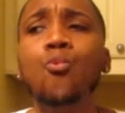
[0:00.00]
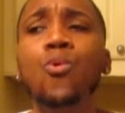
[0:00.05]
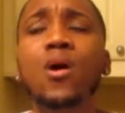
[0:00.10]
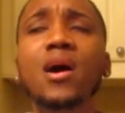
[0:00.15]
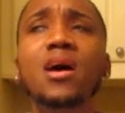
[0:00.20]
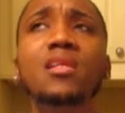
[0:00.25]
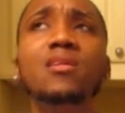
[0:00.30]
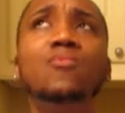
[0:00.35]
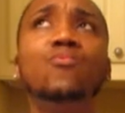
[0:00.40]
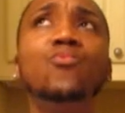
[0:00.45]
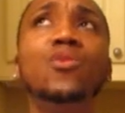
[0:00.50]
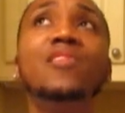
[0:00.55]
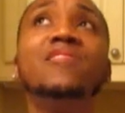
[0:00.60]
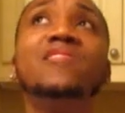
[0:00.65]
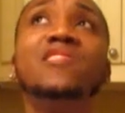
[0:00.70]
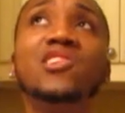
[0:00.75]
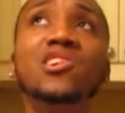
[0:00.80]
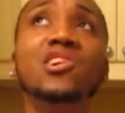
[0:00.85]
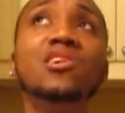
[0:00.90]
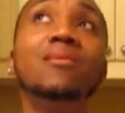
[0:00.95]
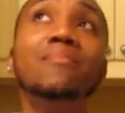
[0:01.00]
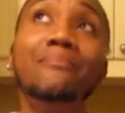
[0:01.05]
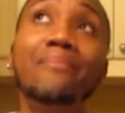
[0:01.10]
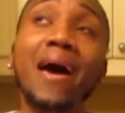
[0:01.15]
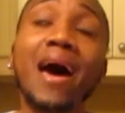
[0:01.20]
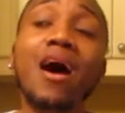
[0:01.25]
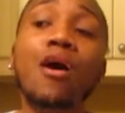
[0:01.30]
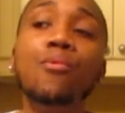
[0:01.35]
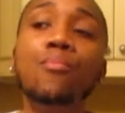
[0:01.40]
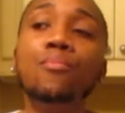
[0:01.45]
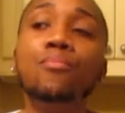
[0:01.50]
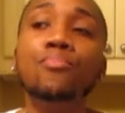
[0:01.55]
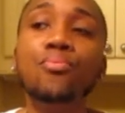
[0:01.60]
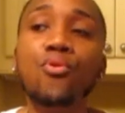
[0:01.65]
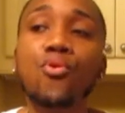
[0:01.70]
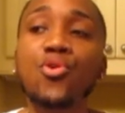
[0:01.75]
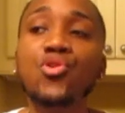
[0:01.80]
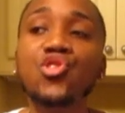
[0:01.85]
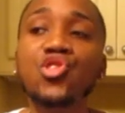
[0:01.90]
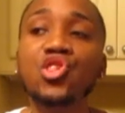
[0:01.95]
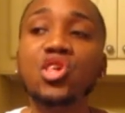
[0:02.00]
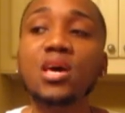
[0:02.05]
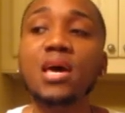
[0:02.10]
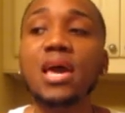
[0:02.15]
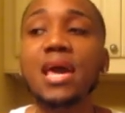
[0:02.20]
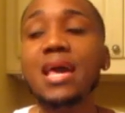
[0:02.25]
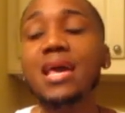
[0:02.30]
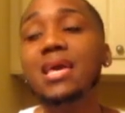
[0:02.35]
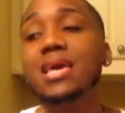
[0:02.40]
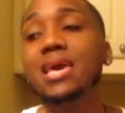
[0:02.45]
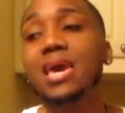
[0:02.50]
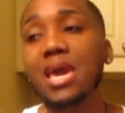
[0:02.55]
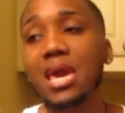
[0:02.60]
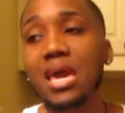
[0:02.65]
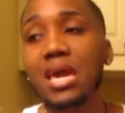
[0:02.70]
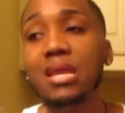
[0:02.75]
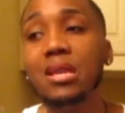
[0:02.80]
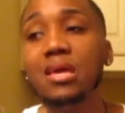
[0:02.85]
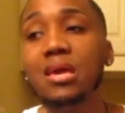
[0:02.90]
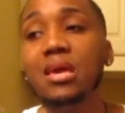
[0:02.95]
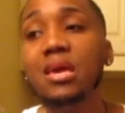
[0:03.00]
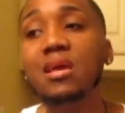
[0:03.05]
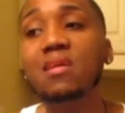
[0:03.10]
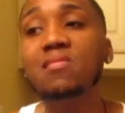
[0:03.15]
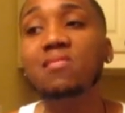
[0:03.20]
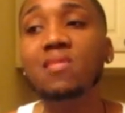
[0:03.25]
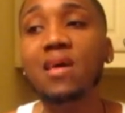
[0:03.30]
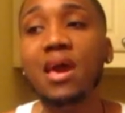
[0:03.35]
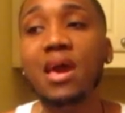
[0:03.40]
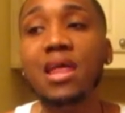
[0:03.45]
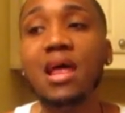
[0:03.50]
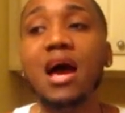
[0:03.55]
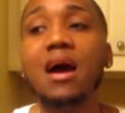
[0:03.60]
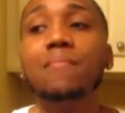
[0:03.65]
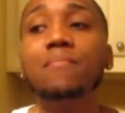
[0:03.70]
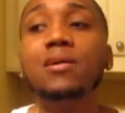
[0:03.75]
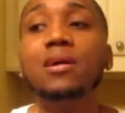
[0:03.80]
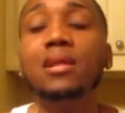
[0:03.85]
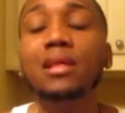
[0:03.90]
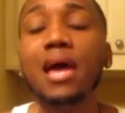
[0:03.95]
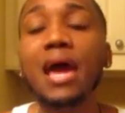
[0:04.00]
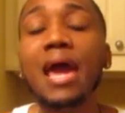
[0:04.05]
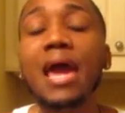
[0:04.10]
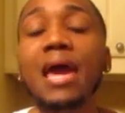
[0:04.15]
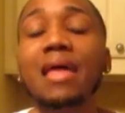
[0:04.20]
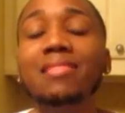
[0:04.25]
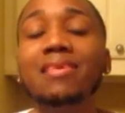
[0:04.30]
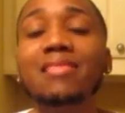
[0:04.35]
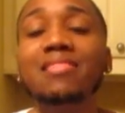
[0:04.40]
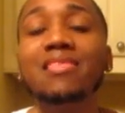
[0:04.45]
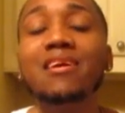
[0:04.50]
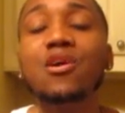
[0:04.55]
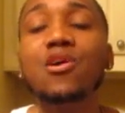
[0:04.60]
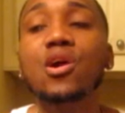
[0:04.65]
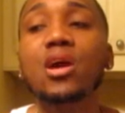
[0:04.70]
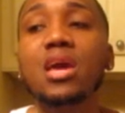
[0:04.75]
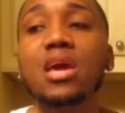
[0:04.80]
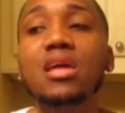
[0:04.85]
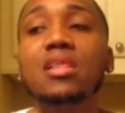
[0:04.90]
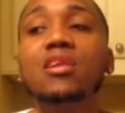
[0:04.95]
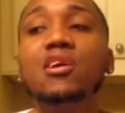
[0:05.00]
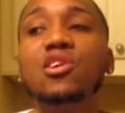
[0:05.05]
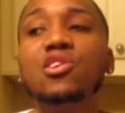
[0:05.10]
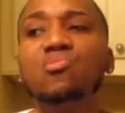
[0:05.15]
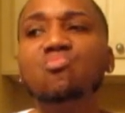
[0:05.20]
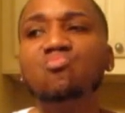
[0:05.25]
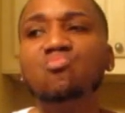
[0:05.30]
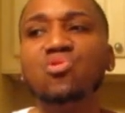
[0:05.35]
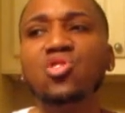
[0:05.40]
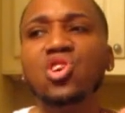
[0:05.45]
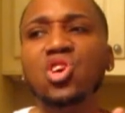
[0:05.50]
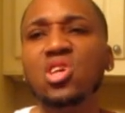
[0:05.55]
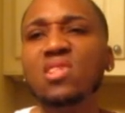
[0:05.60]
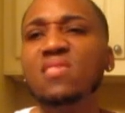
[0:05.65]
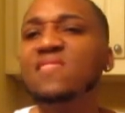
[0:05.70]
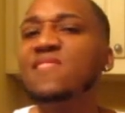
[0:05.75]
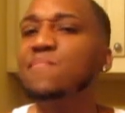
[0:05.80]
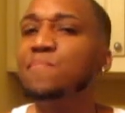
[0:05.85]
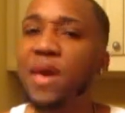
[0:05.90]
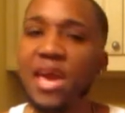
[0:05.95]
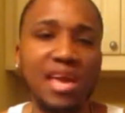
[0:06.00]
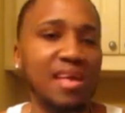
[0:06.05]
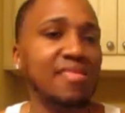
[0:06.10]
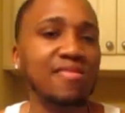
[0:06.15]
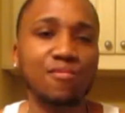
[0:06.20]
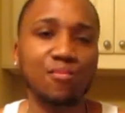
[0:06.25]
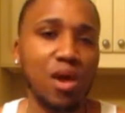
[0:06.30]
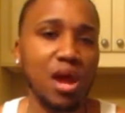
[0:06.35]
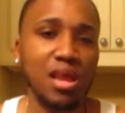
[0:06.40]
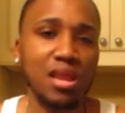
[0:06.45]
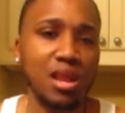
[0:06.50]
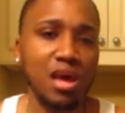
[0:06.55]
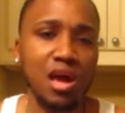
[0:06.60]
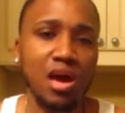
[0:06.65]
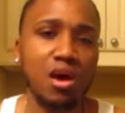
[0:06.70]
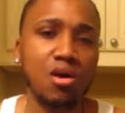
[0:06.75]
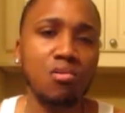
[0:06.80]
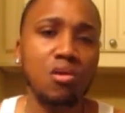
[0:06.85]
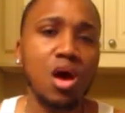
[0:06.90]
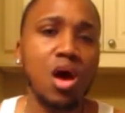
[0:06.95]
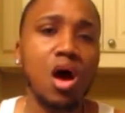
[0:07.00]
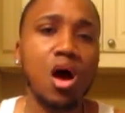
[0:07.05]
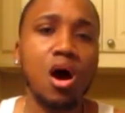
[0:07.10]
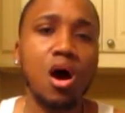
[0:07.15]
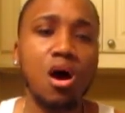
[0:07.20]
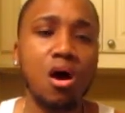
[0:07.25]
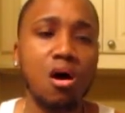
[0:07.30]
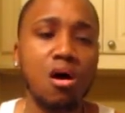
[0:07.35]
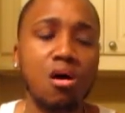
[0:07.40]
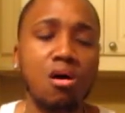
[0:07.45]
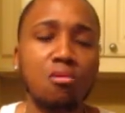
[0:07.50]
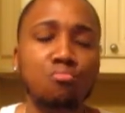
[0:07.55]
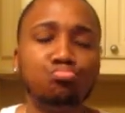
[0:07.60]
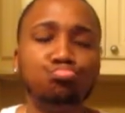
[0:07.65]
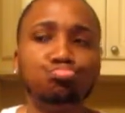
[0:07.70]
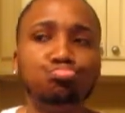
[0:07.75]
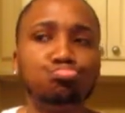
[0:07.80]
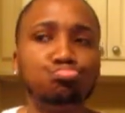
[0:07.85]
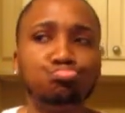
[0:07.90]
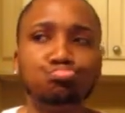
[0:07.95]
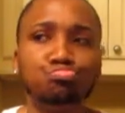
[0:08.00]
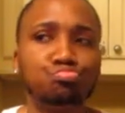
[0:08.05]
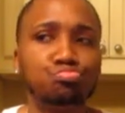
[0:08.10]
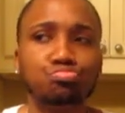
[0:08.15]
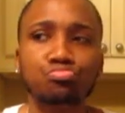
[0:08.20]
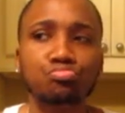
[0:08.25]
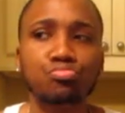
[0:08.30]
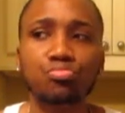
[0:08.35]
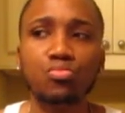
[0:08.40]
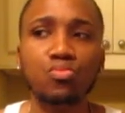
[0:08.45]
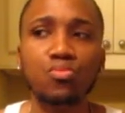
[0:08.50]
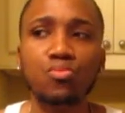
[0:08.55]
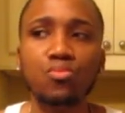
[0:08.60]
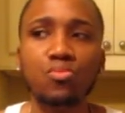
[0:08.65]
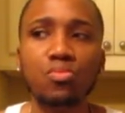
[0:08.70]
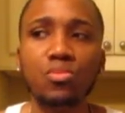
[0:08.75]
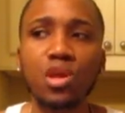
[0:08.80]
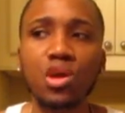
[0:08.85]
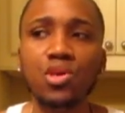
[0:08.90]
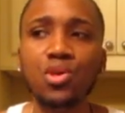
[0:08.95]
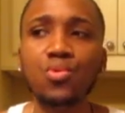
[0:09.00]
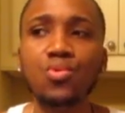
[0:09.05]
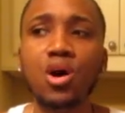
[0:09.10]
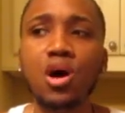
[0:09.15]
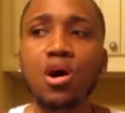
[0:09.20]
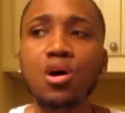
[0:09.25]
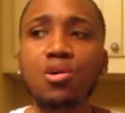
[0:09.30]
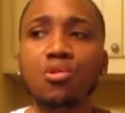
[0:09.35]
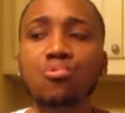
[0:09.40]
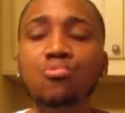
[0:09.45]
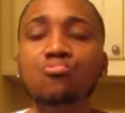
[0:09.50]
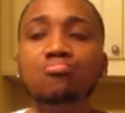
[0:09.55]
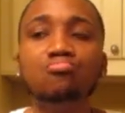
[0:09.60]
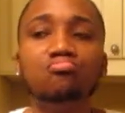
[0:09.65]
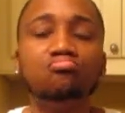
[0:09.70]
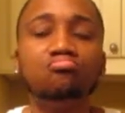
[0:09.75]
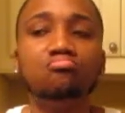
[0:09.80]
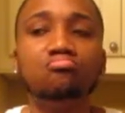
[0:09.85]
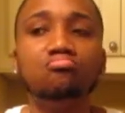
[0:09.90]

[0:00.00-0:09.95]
what was good about Porsha and Kandi is that I'm glad that they are in a good space right now. Um, you know,